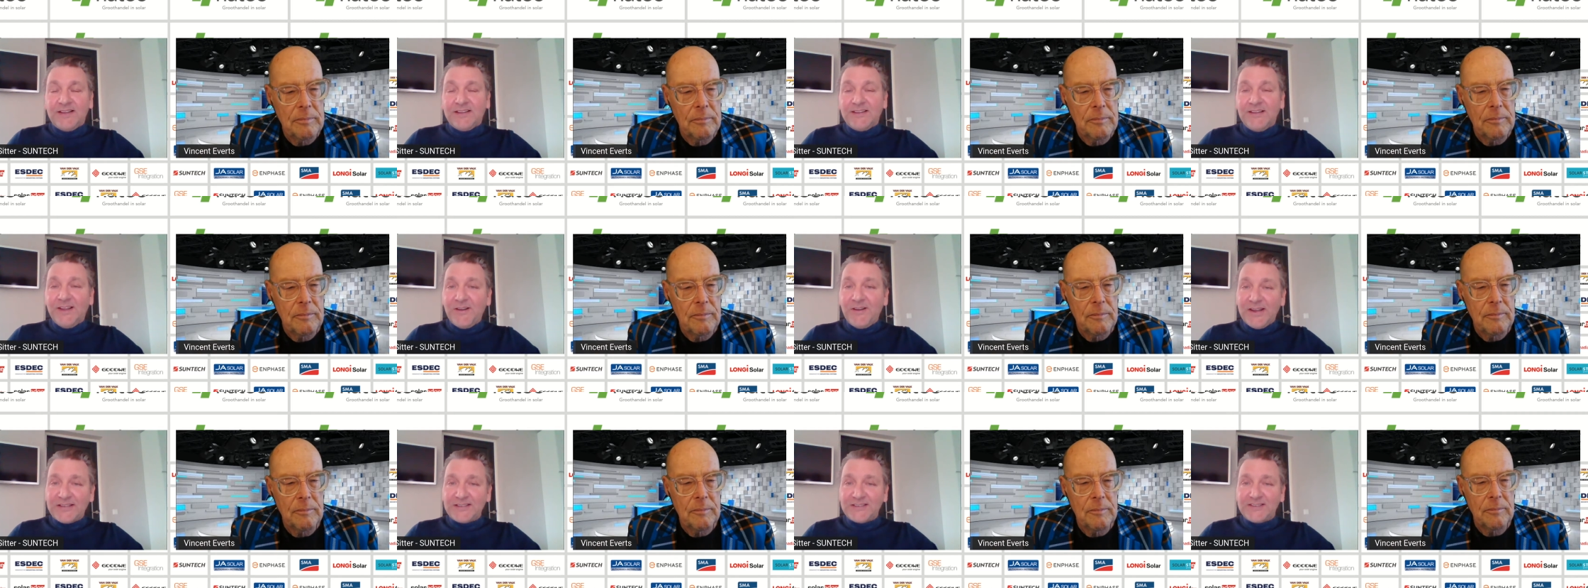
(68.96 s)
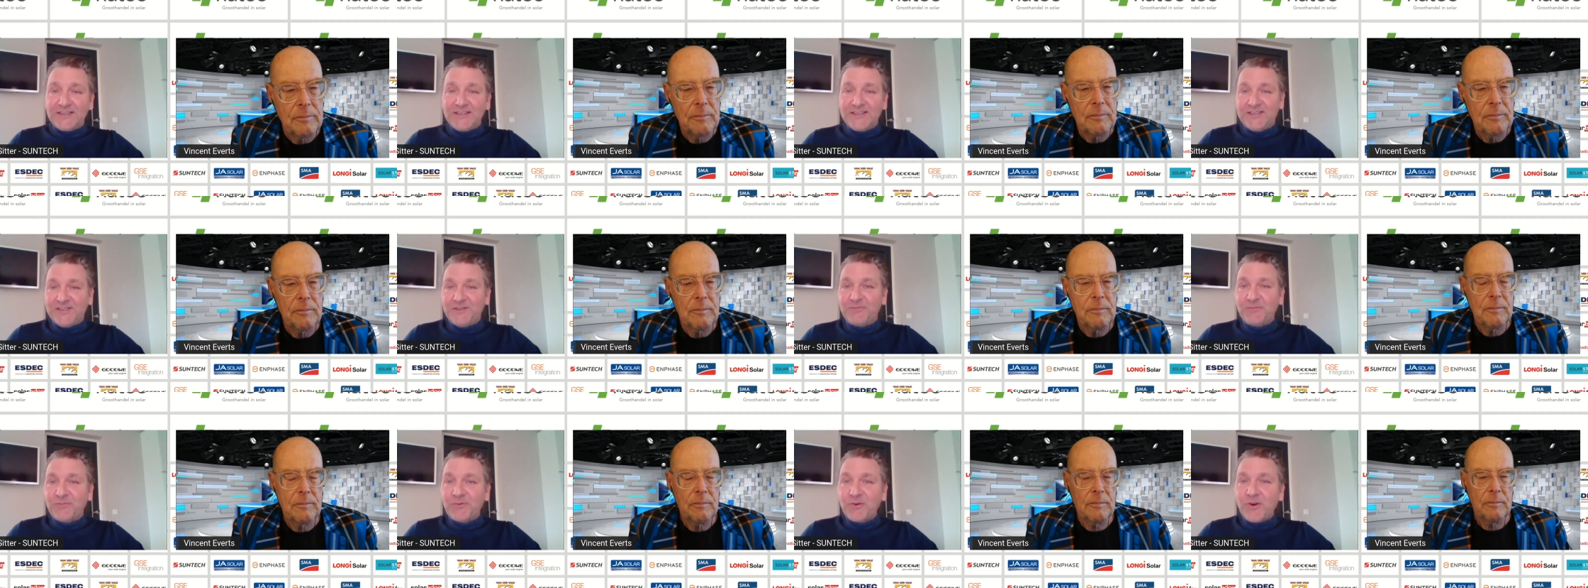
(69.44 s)
Speaker 1: Now, actually,
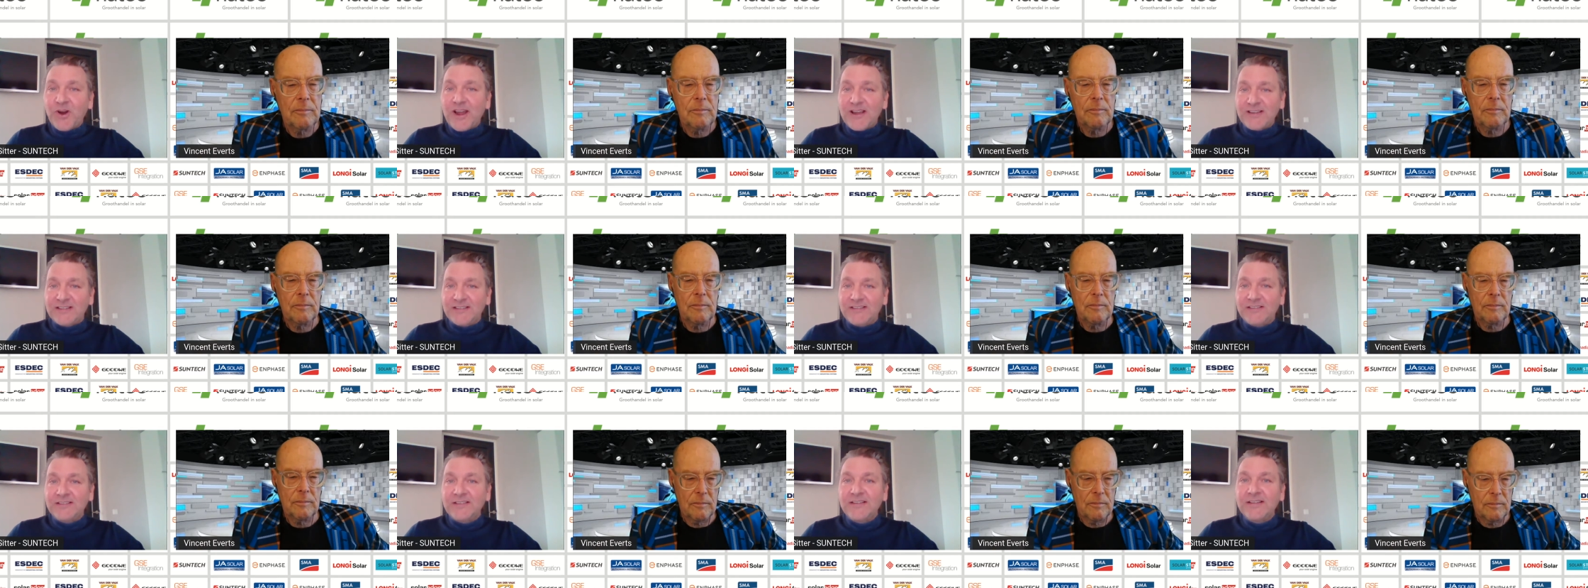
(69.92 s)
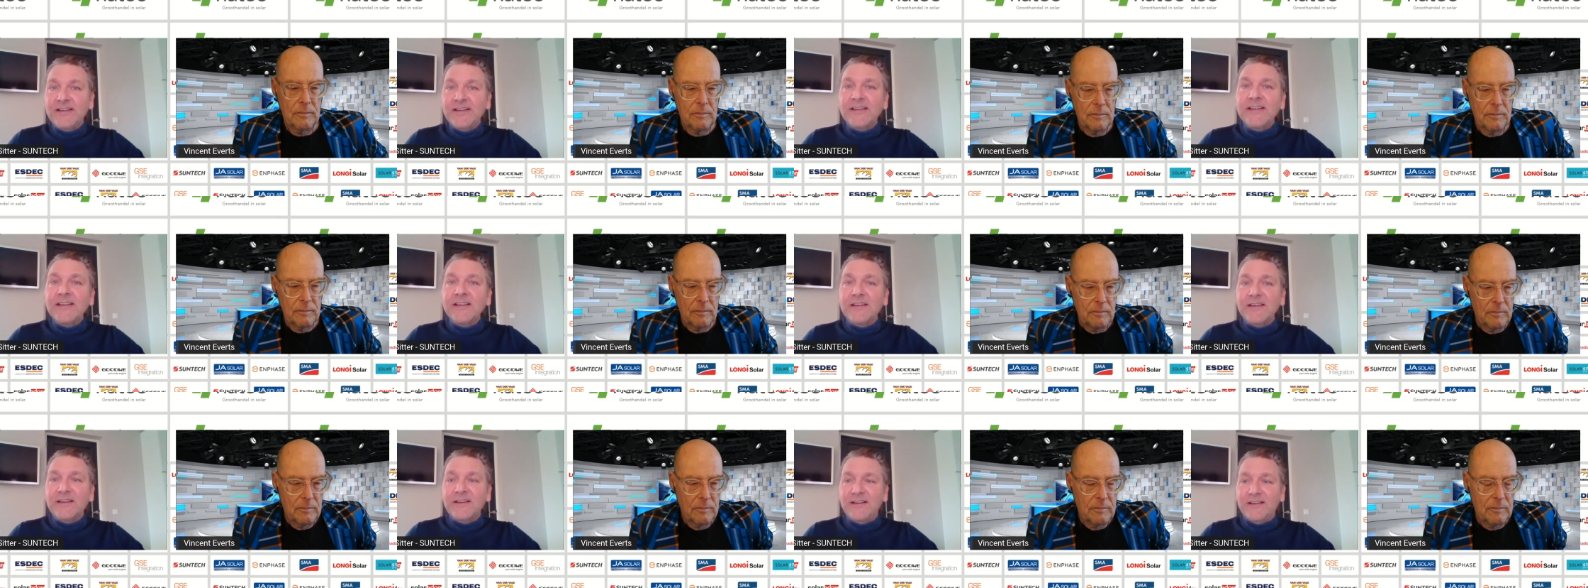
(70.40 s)

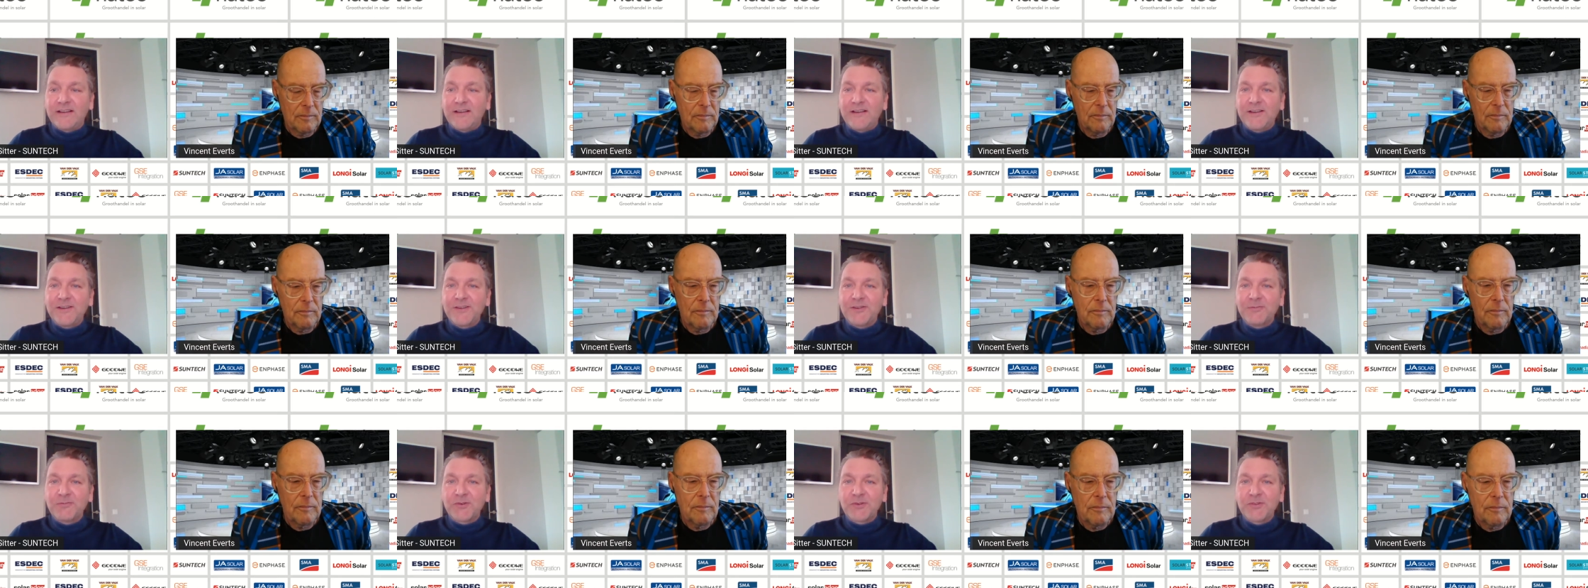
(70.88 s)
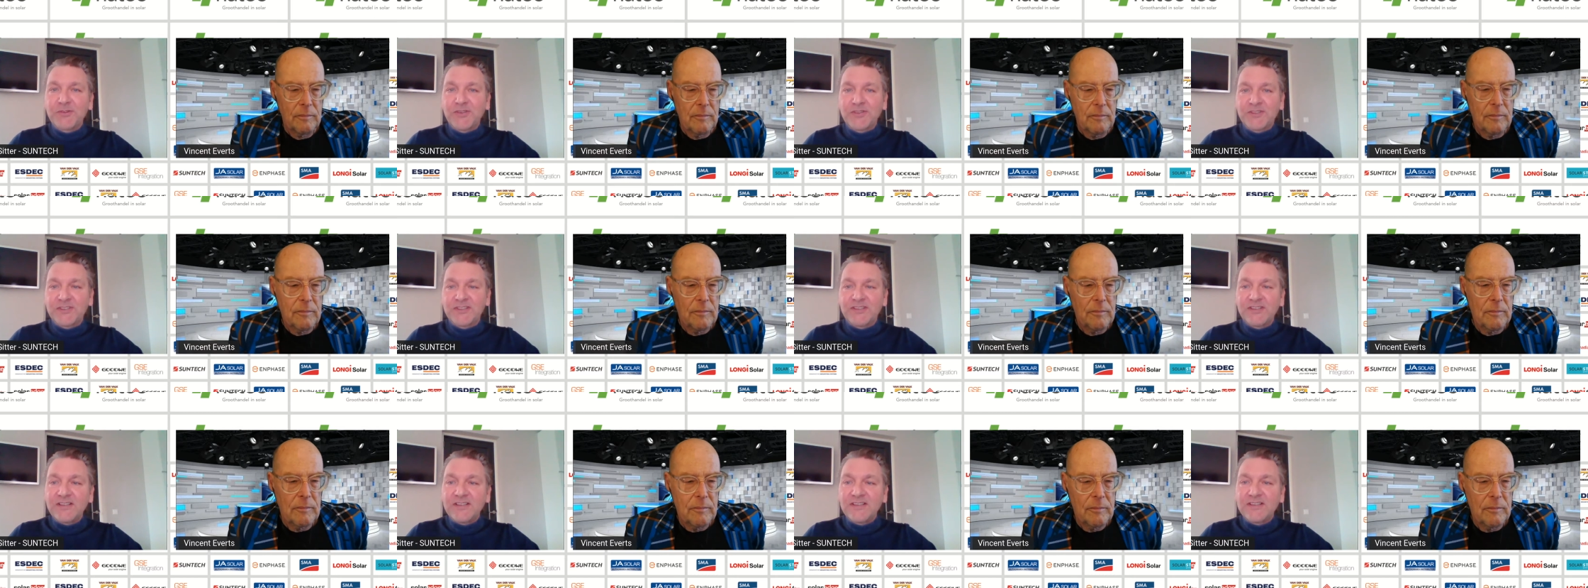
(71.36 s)
surprisingly, uh, the
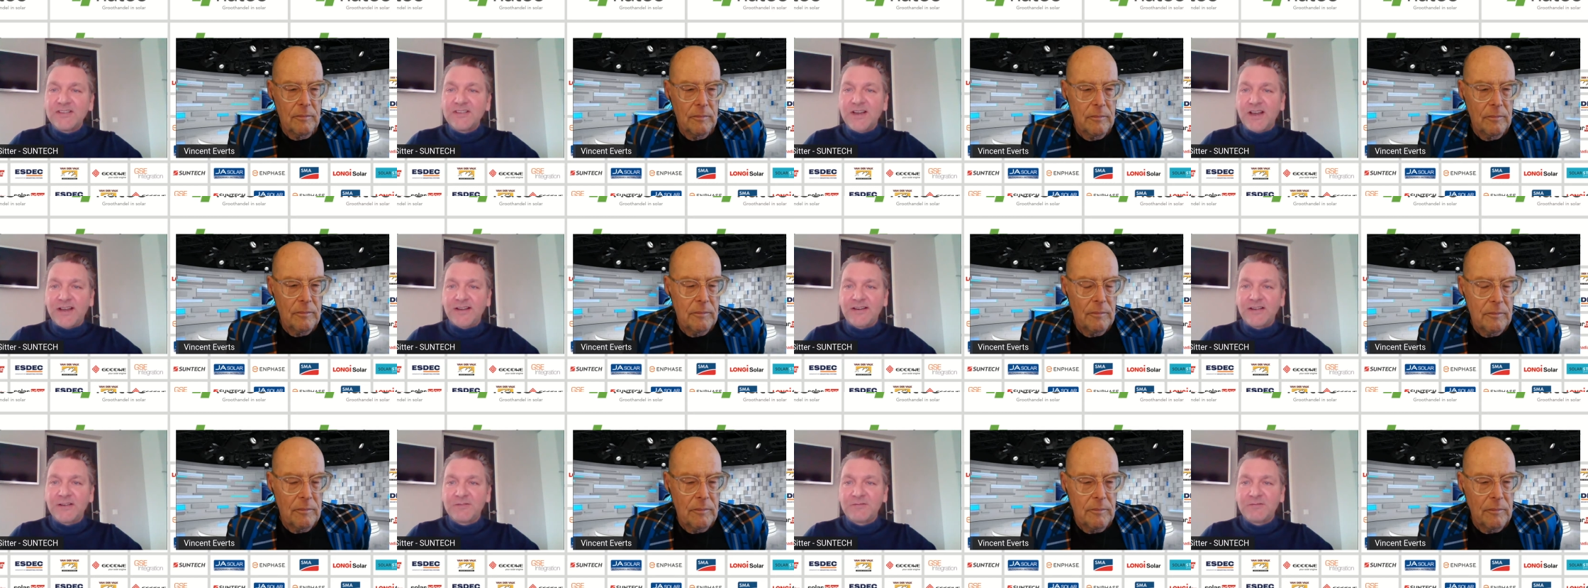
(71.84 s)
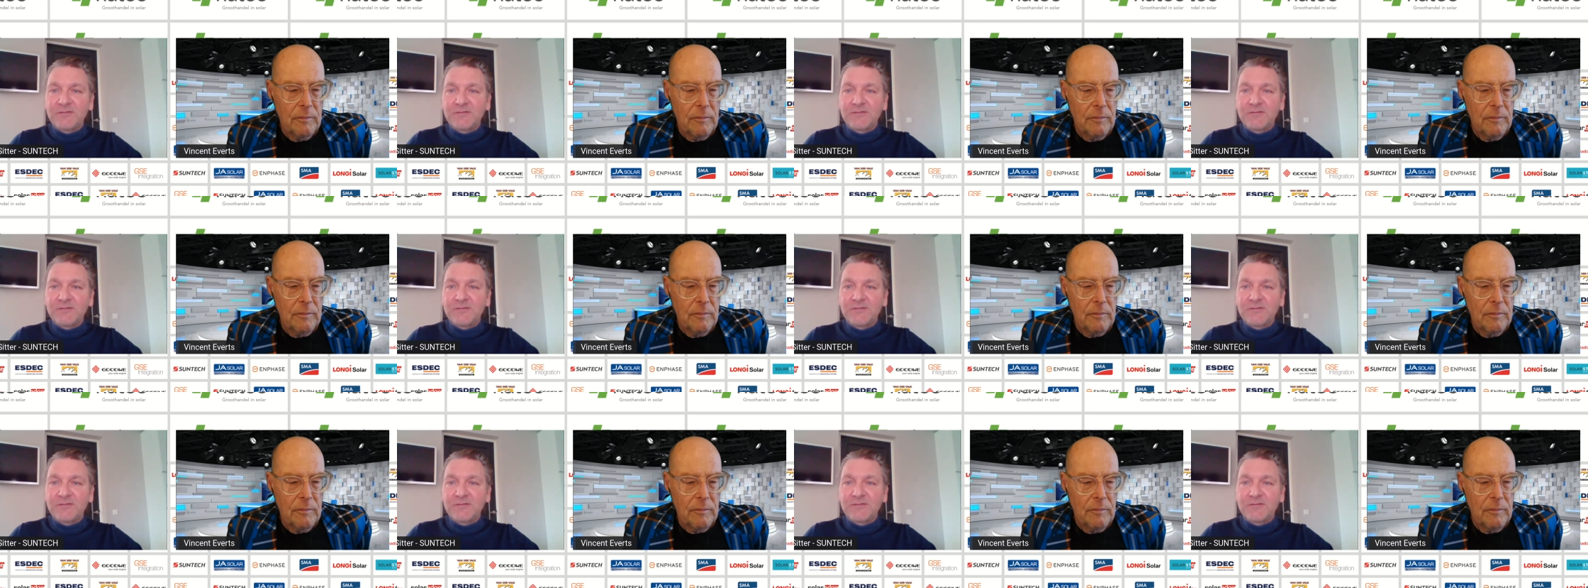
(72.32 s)
production in China